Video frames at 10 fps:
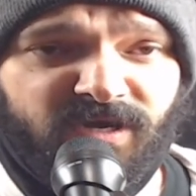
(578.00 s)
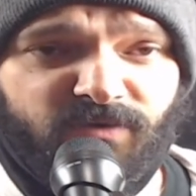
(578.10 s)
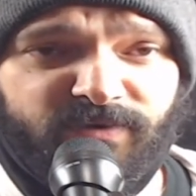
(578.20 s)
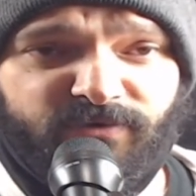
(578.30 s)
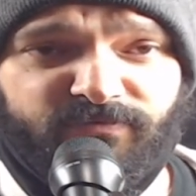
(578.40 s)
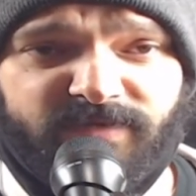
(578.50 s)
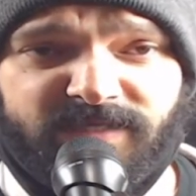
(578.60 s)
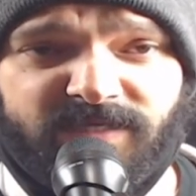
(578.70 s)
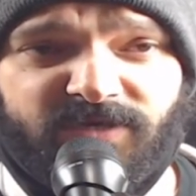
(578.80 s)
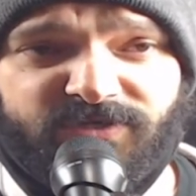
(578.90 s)
we don't
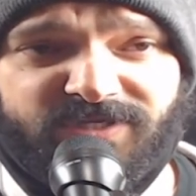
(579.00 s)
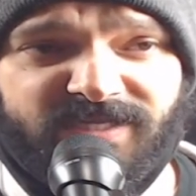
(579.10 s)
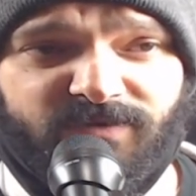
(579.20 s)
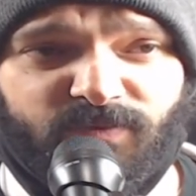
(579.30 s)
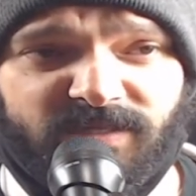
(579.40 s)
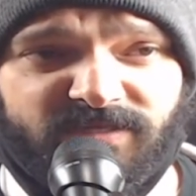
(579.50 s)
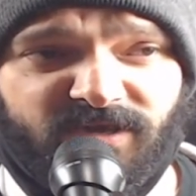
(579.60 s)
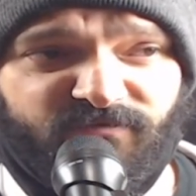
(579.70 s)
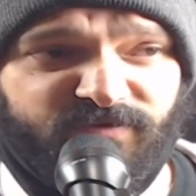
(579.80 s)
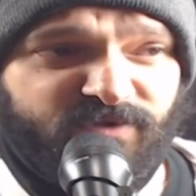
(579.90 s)
really understand well
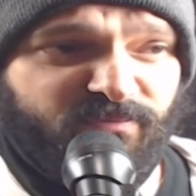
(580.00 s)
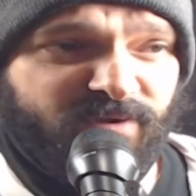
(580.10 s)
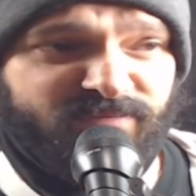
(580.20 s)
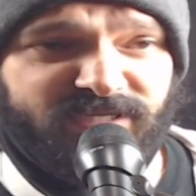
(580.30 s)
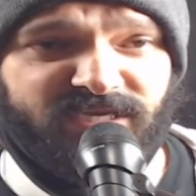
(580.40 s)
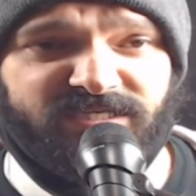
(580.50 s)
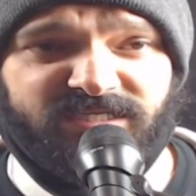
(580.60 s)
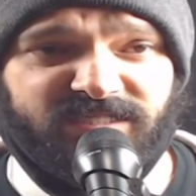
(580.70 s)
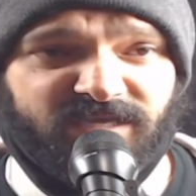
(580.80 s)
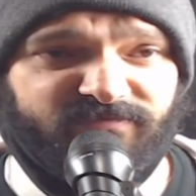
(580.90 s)
enough when you bump
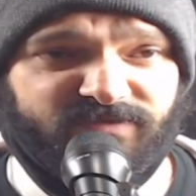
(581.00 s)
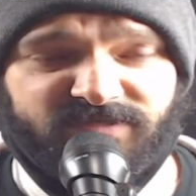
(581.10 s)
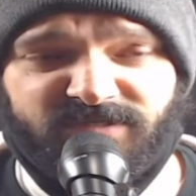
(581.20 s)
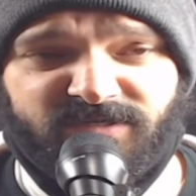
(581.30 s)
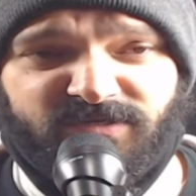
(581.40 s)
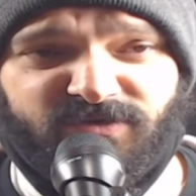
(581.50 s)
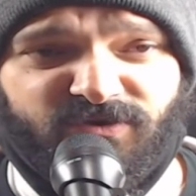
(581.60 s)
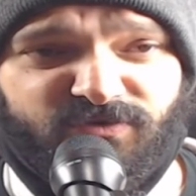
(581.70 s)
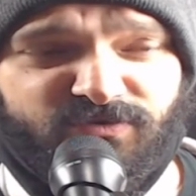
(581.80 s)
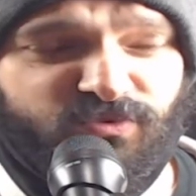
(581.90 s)
THC levels, you
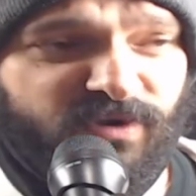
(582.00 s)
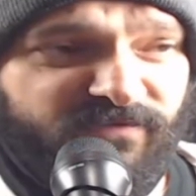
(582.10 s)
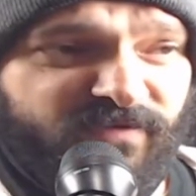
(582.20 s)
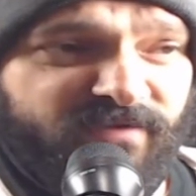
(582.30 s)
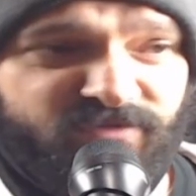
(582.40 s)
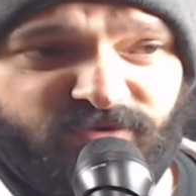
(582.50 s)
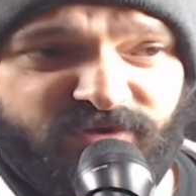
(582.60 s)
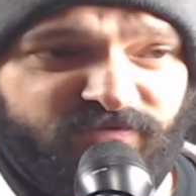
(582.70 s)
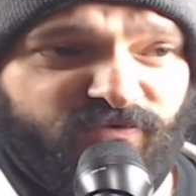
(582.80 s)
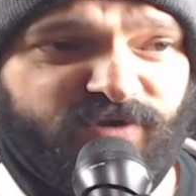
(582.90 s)
know, 25,
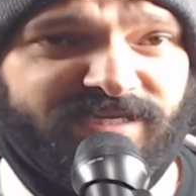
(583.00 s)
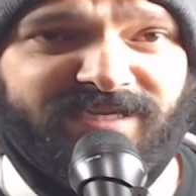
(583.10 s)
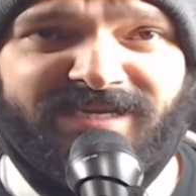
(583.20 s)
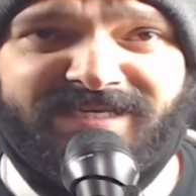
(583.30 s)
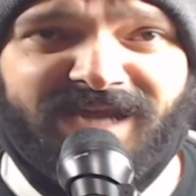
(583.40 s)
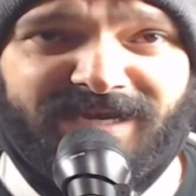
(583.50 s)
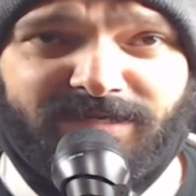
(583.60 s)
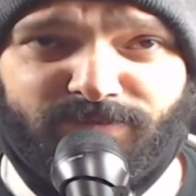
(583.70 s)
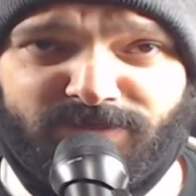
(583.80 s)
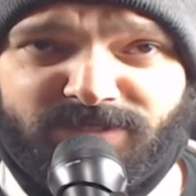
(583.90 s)
30, 40,
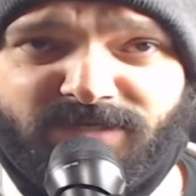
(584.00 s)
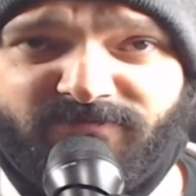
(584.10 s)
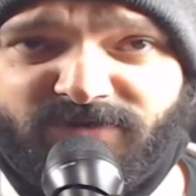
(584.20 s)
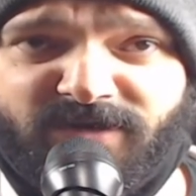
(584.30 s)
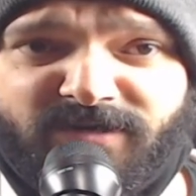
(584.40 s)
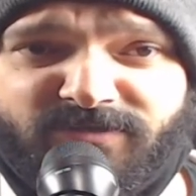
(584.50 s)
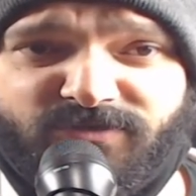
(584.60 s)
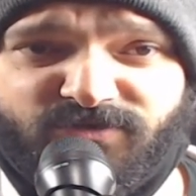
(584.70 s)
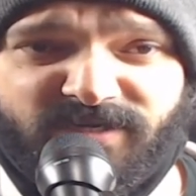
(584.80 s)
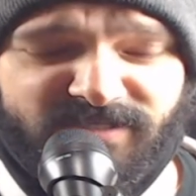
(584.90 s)
90% for
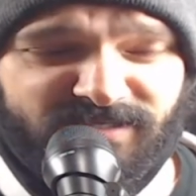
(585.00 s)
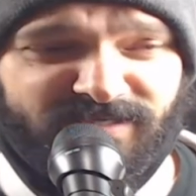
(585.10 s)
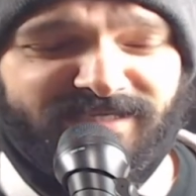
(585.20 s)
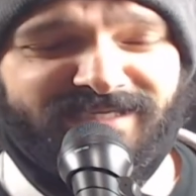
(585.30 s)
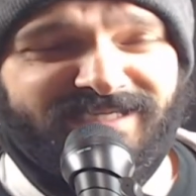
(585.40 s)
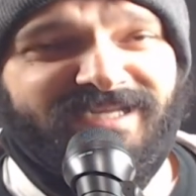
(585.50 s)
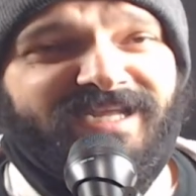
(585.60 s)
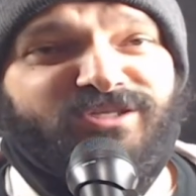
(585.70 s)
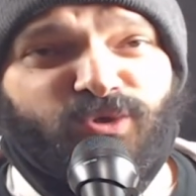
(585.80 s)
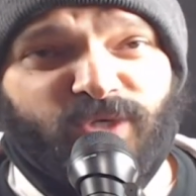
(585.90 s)
concentrates. Like,
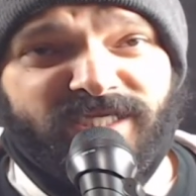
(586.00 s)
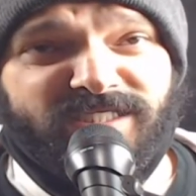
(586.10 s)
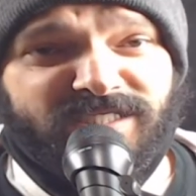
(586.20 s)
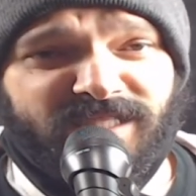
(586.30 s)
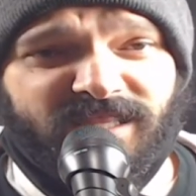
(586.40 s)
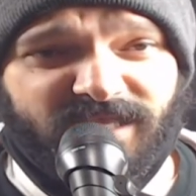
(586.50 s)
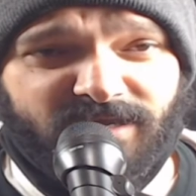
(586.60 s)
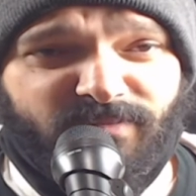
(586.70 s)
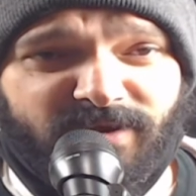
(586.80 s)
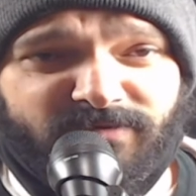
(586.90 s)
it's crazy to
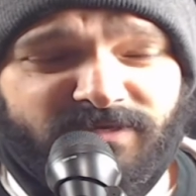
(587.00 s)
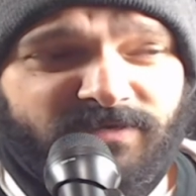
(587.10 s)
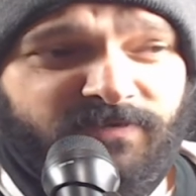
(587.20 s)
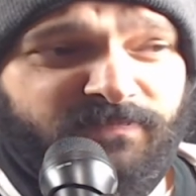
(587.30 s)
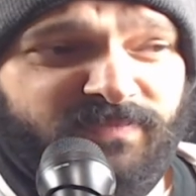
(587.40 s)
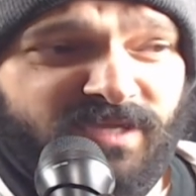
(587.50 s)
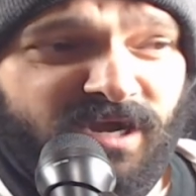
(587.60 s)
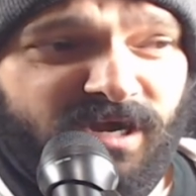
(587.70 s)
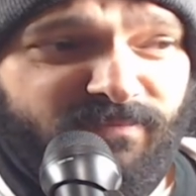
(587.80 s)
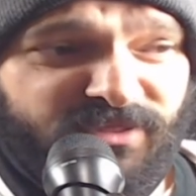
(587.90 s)
think about.
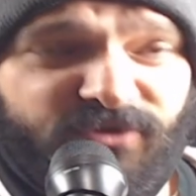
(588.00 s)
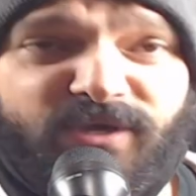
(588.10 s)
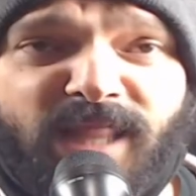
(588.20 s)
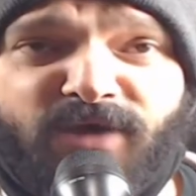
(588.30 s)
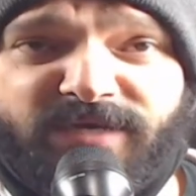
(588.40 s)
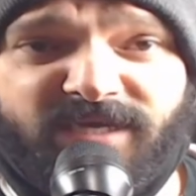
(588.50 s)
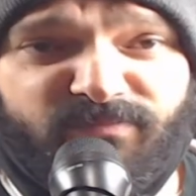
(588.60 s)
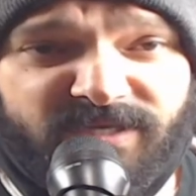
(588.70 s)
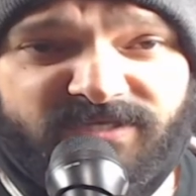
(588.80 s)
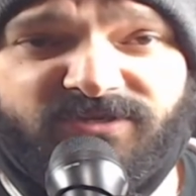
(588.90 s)
But they're allowing it
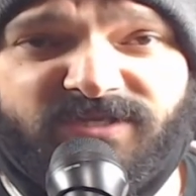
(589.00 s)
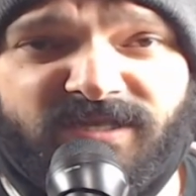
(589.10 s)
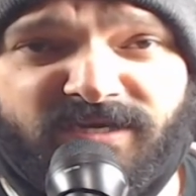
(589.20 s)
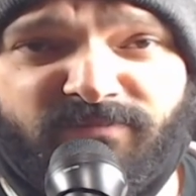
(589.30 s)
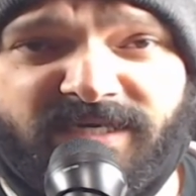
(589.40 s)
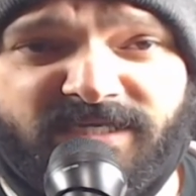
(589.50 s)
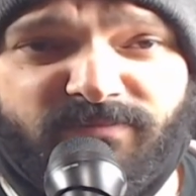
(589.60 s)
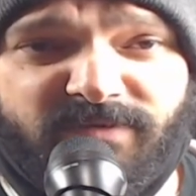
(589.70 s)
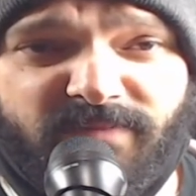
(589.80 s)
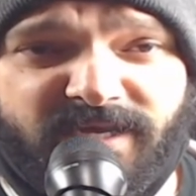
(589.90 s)
because there's a lot of money to
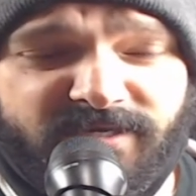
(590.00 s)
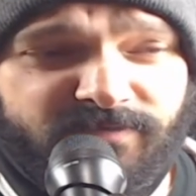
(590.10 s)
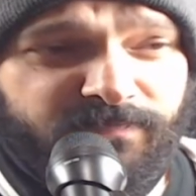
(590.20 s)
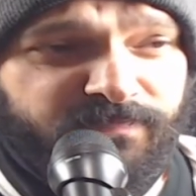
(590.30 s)
be made.